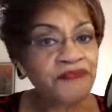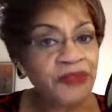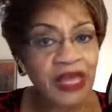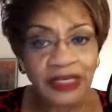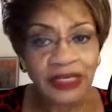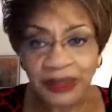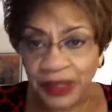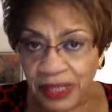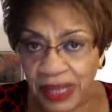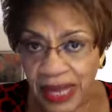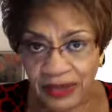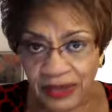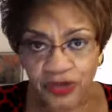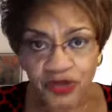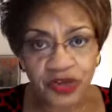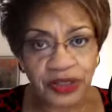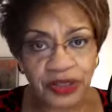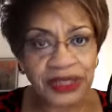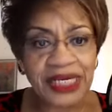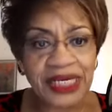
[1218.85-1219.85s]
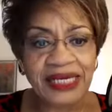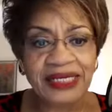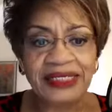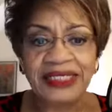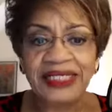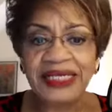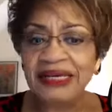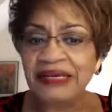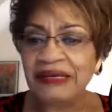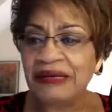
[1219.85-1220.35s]
It's not just
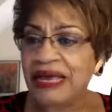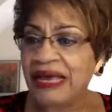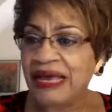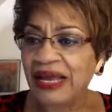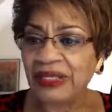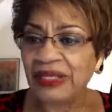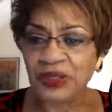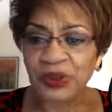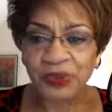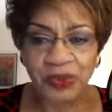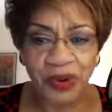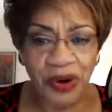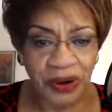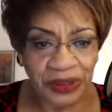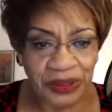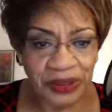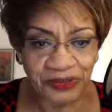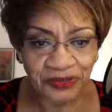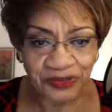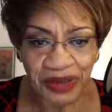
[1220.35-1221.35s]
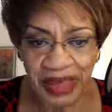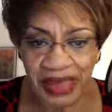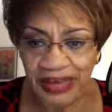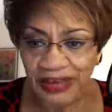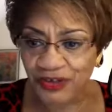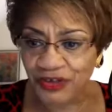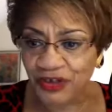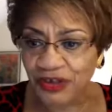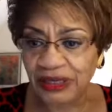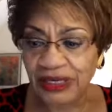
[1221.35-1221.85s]
India, it's in parts of
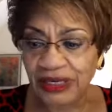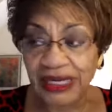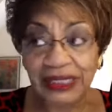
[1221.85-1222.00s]
Asia,